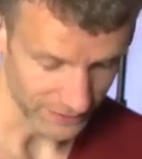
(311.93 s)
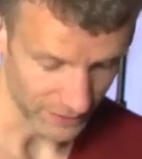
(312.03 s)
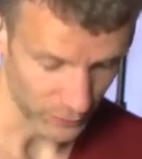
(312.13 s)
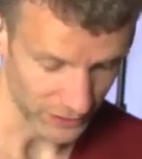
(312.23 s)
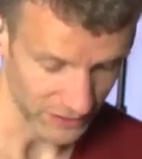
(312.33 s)
and
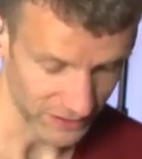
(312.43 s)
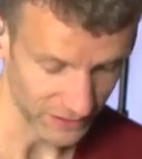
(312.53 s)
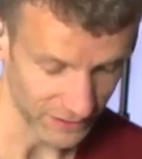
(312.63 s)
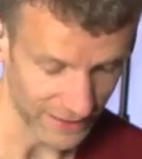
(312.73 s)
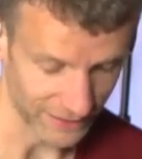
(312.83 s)
then we can
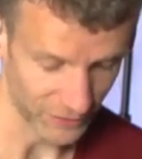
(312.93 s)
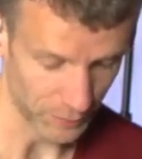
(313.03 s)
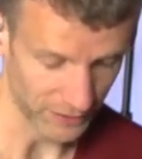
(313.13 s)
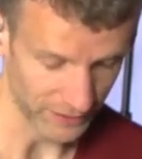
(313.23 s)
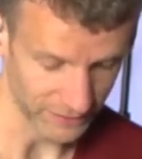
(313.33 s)
select the
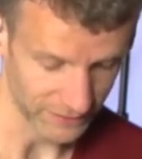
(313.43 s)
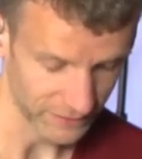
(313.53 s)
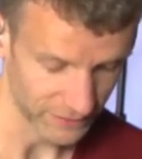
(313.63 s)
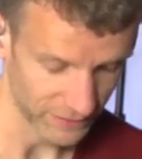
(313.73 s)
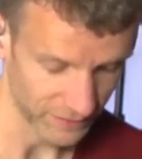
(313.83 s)
playlist
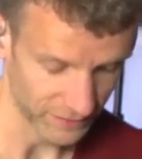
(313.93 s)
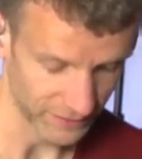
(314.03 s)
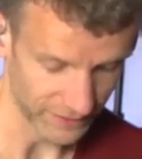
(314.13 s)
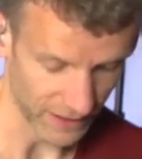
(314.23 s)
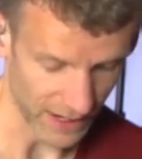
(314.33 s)
and
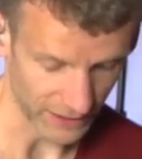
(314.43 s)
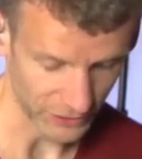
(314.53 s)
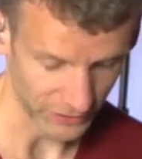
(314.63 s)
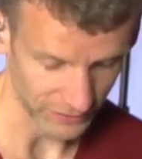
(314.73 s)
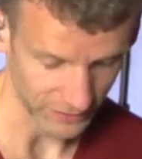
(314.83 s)
click
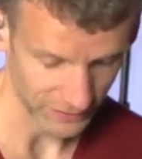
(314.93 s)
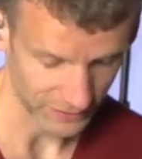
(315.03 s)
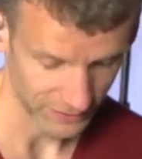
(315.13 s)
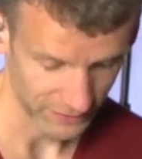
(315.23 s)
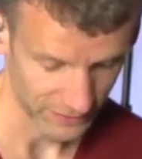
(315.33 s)
Actions,
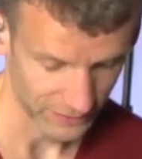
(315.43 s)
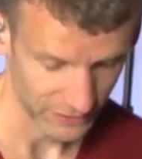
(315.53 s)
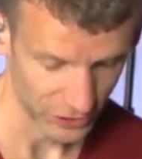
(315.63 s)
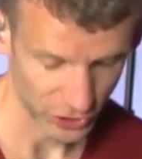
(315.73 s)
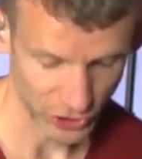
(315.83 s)

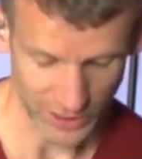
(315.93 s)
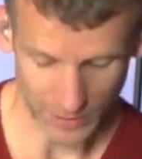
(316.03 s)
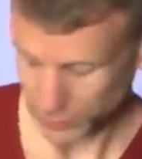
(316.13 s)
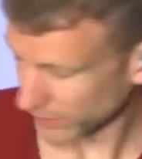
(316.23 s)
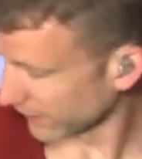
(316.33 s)

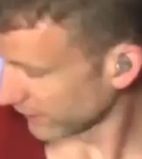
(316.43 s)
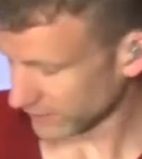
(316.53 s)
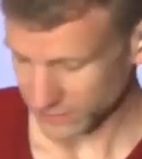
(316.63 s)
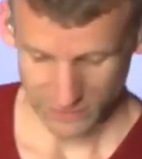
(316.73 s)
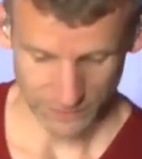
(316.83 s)
Share
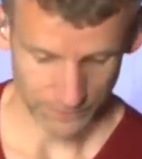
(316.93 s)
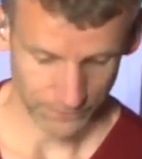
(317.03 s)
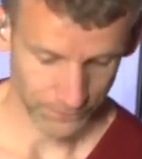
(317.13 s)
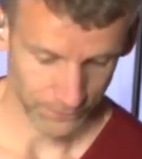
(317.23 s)
Playlist,